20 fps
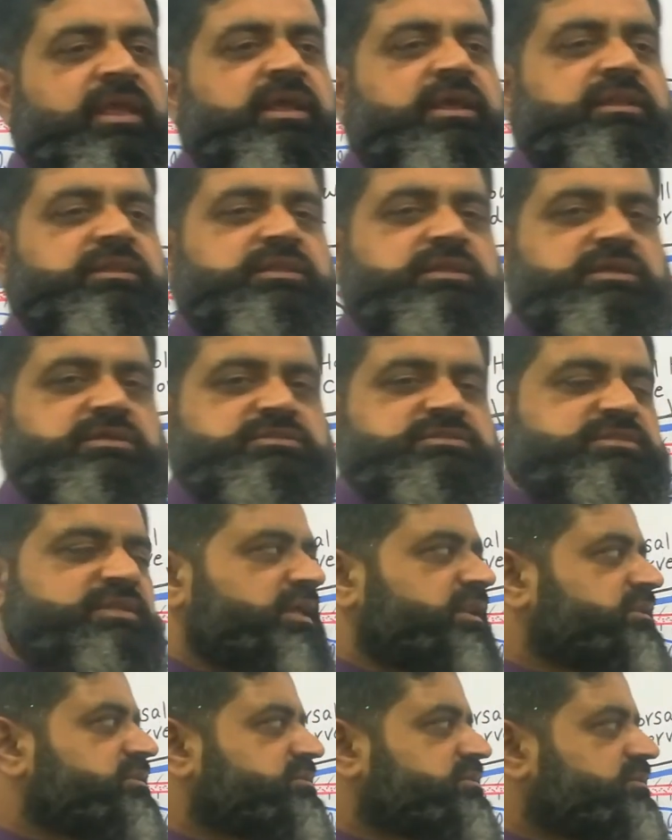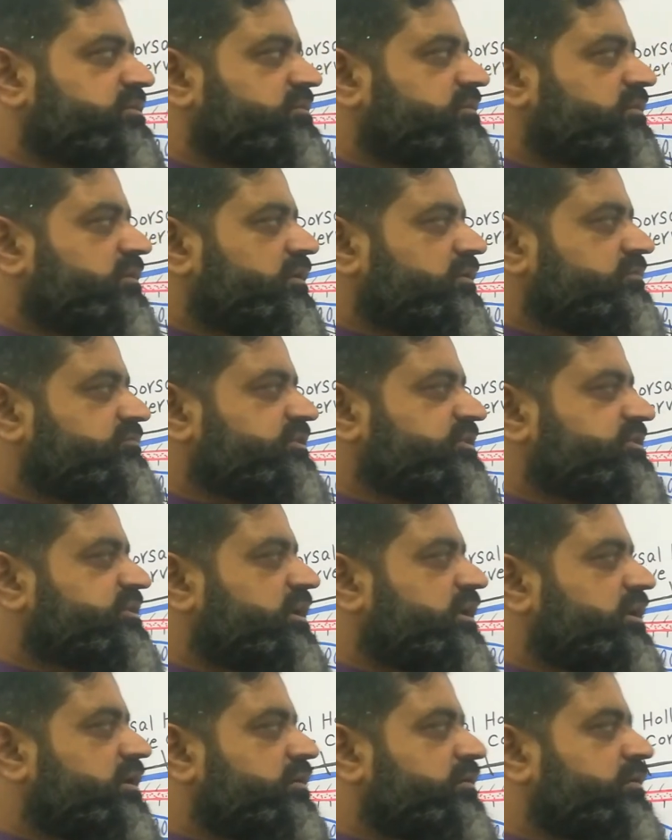These cells, which
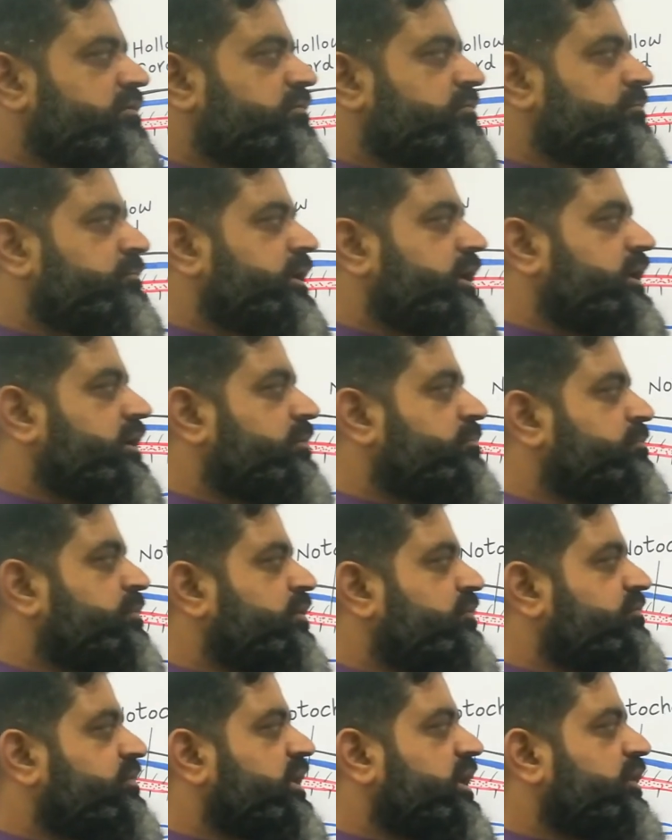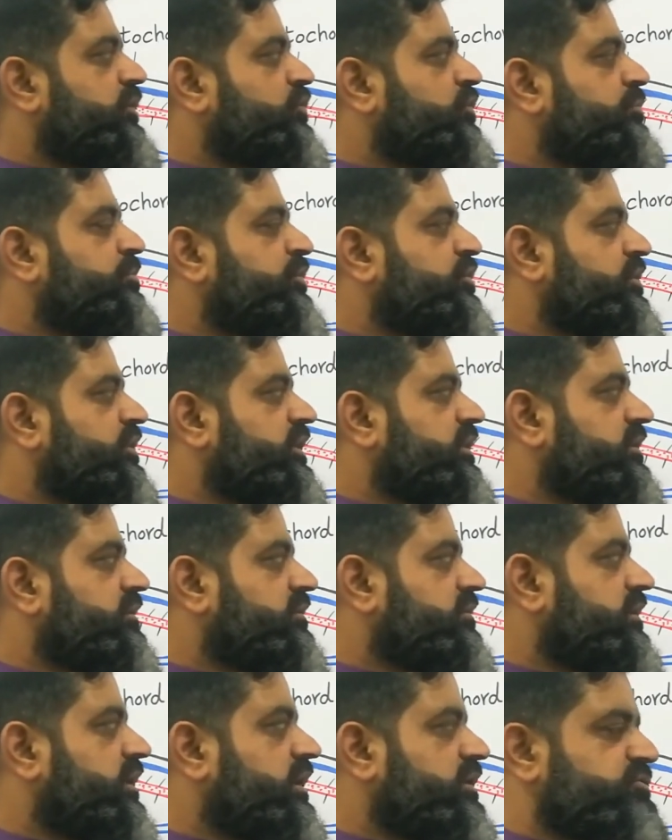are made up of
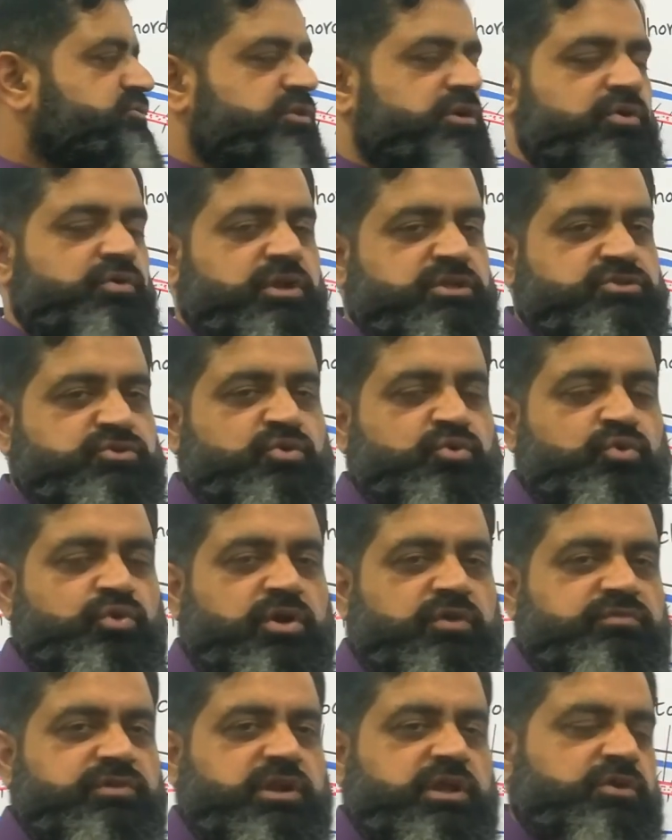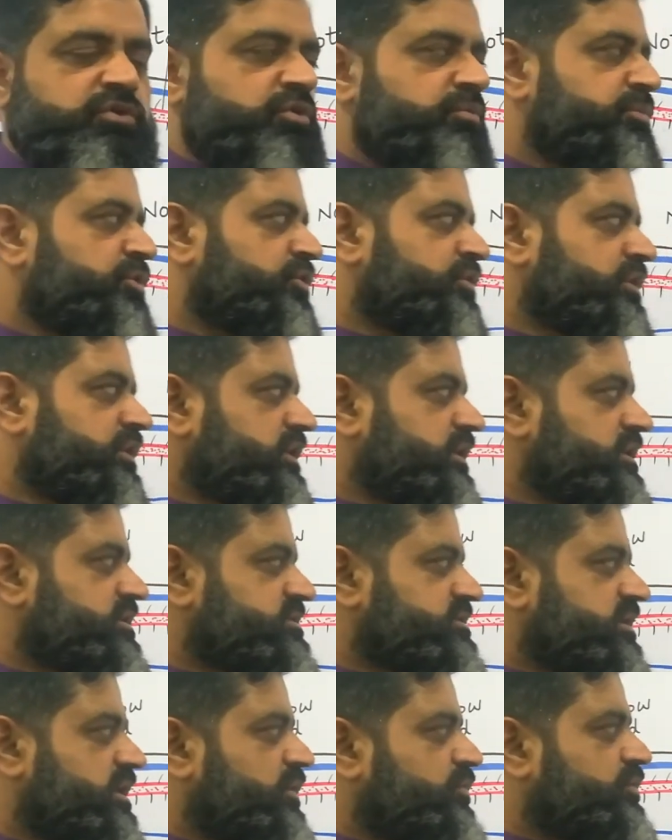glycoprotein, also known as core of glycoprotein,
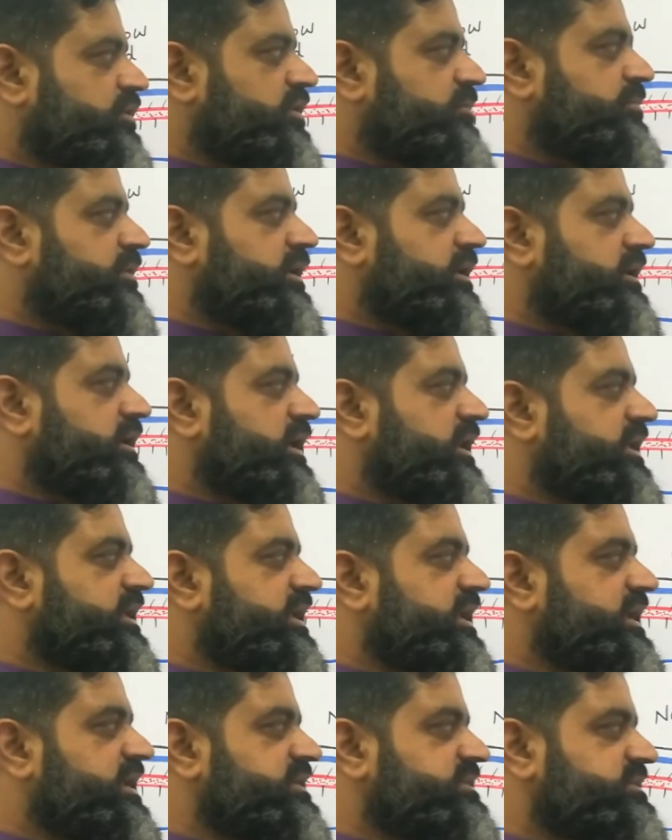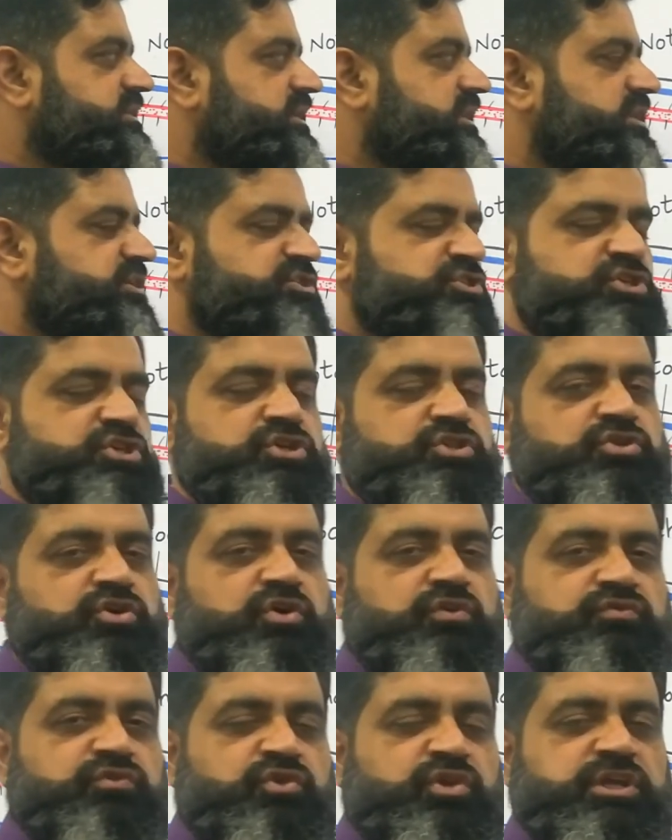is surrounded by, encased in a sheath
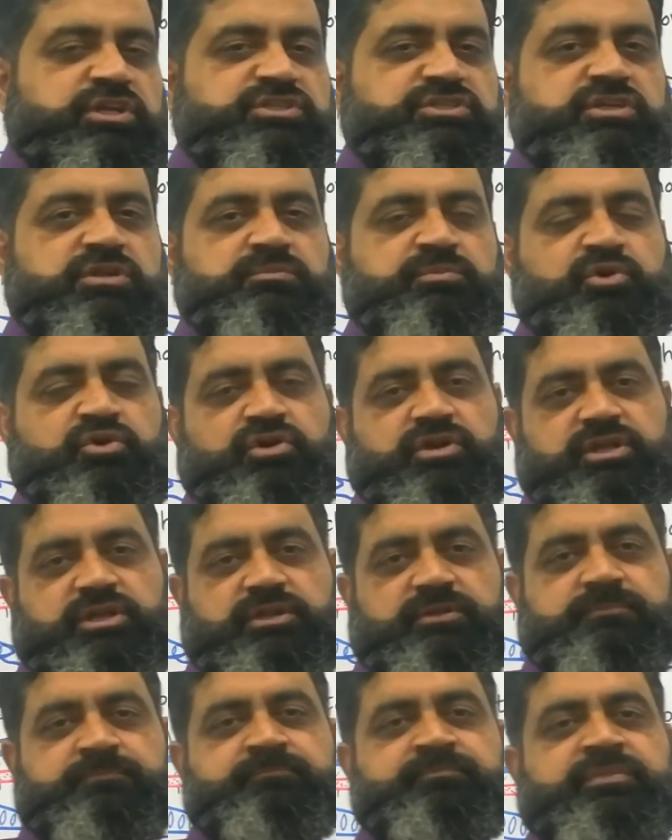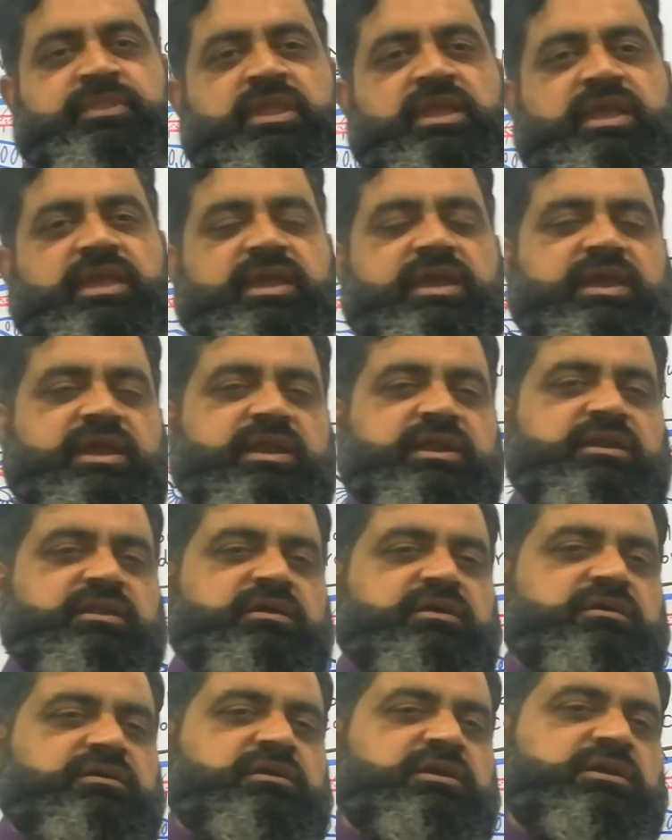of collagen protein, and
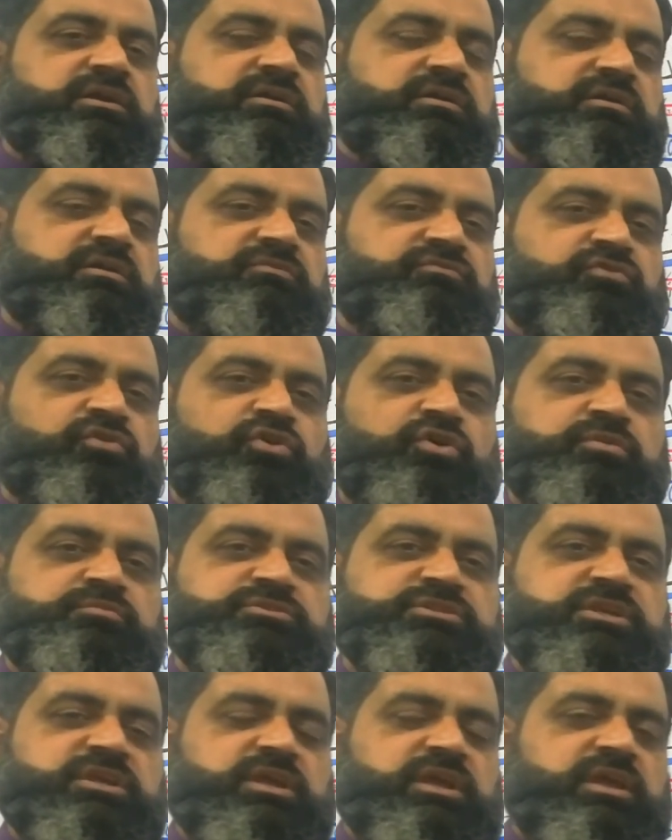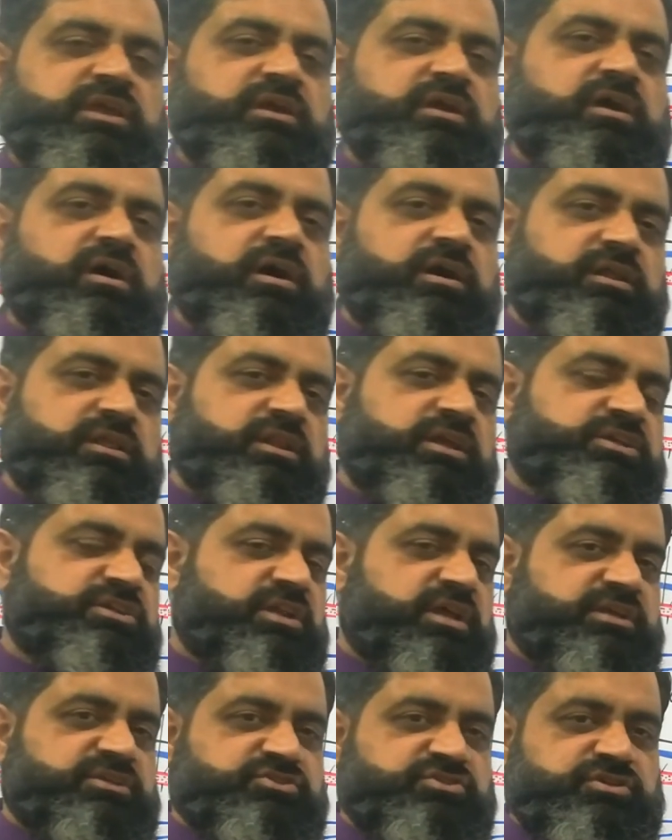it forms a
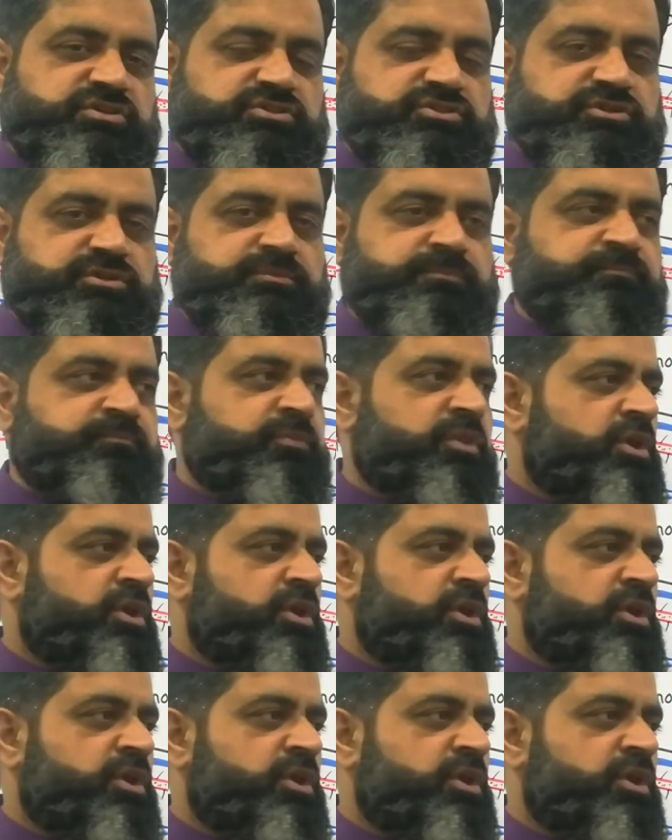cartilage-like structure.